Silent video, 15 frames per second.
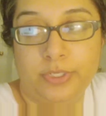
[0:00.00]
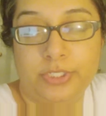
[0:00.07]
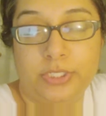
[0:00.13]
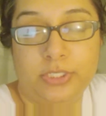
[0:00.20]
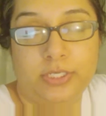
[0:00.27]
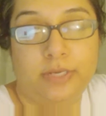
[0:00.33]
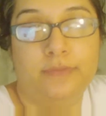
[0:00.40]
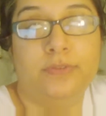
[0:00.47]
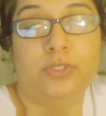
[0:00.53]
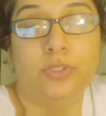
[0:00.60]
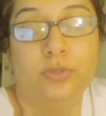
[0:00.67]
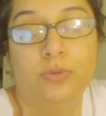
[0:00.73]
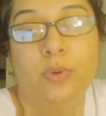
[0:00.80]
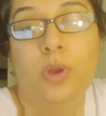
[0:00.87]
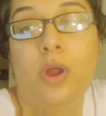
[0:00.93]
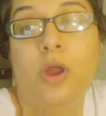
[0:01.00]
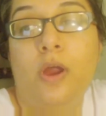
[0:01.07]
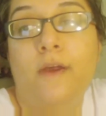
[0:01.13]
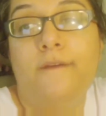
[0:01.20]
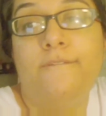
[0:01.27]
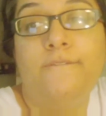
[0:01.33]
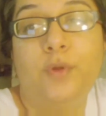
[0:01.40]
worksheets that I would do
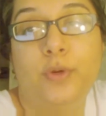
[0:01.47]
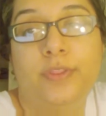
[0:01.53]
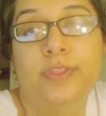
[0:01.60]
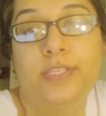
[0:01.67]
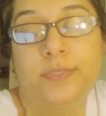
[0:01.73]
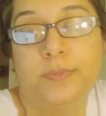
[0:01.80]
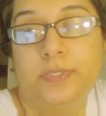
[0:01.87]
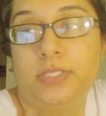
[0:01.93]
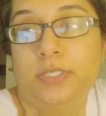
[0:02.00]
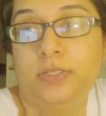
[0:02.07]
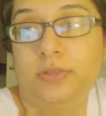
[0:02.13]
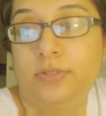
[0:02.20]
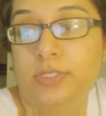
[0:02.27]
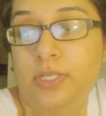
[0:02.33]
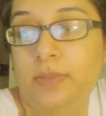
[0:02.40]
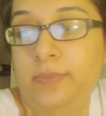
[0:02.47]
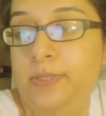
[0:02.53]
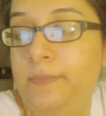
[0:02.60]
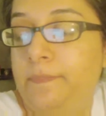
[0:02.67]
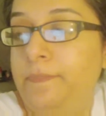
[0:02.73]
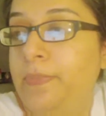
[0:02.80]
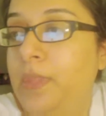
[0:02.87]
for this particular
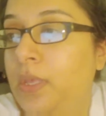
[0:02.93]
assignment.